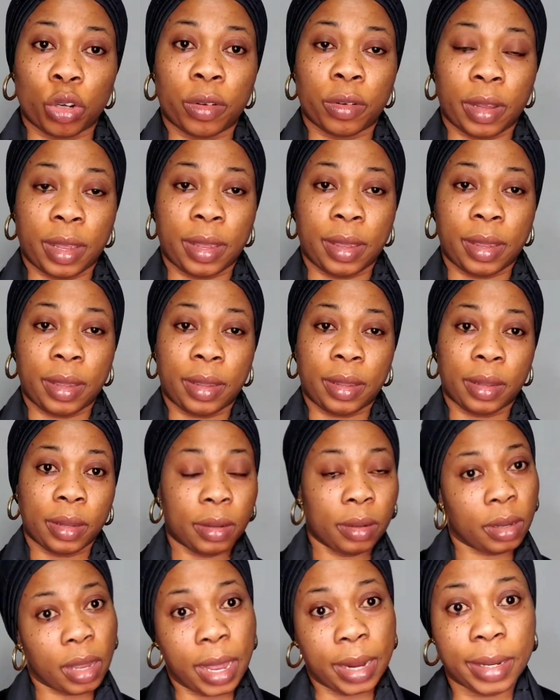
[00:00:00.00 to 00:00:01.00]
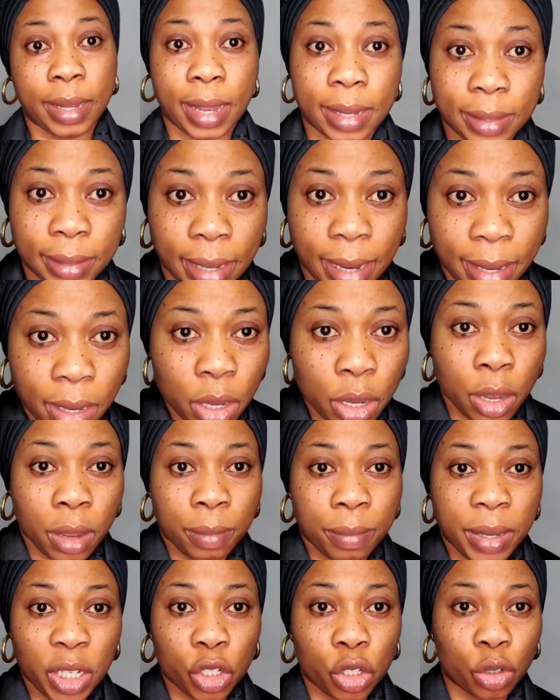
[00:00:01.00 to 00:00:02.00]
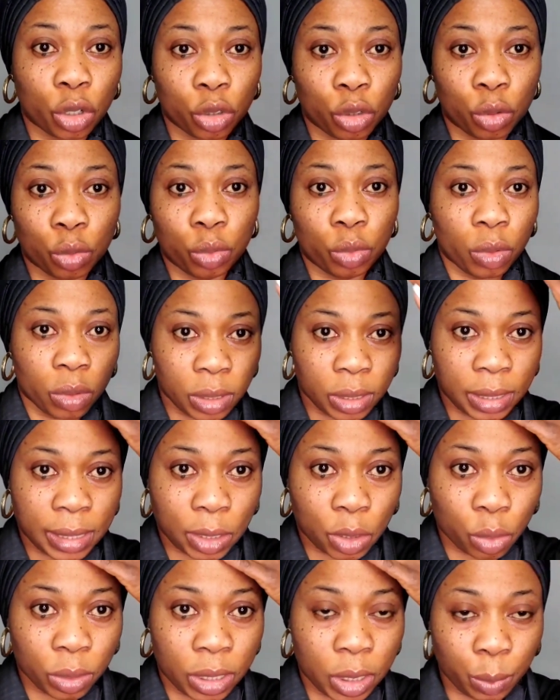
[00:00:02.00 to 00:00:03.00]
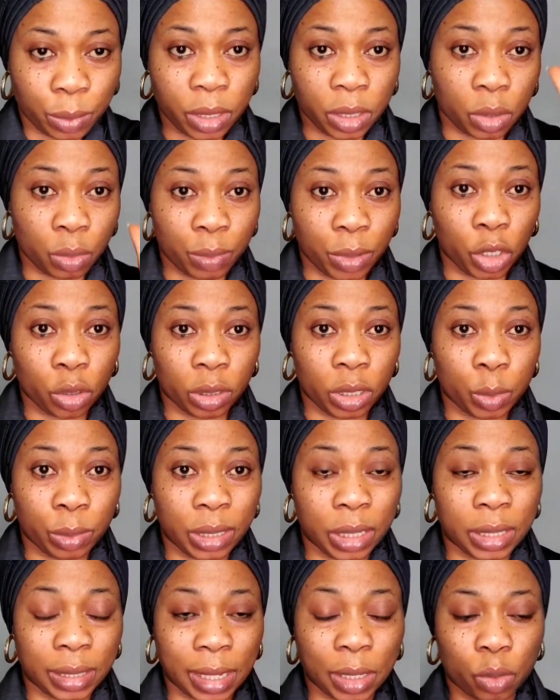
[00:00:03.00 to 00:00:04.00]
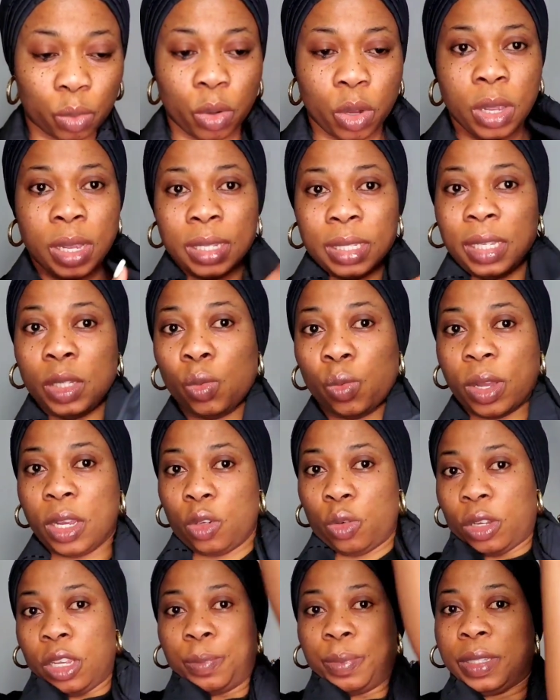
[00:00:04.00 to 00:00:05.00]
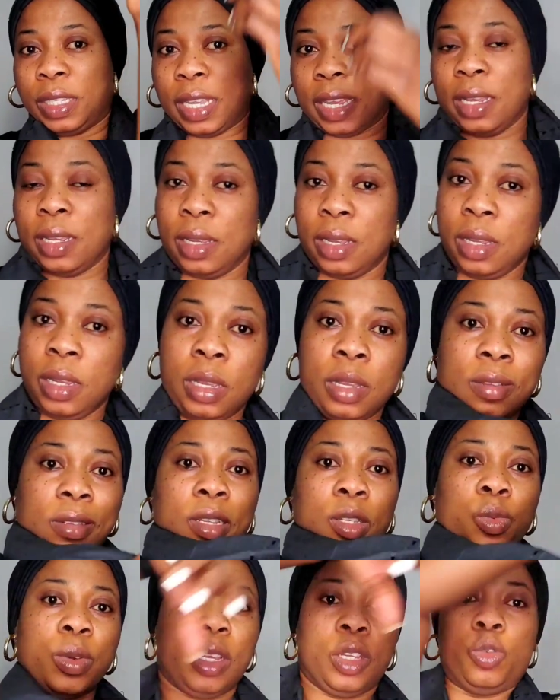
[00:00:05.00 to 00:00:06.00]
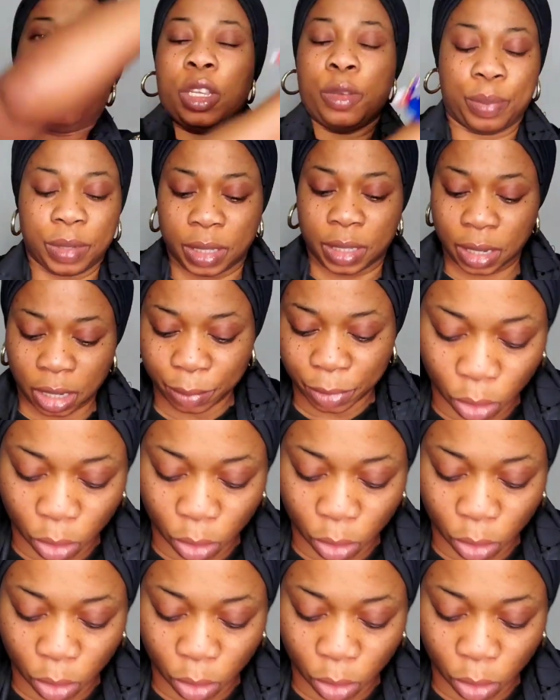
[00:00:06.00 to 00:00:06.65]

your any hairstyle, make sure you settle this place. You make sure this place is settled. This one, you keep it here. This one, you keep it here.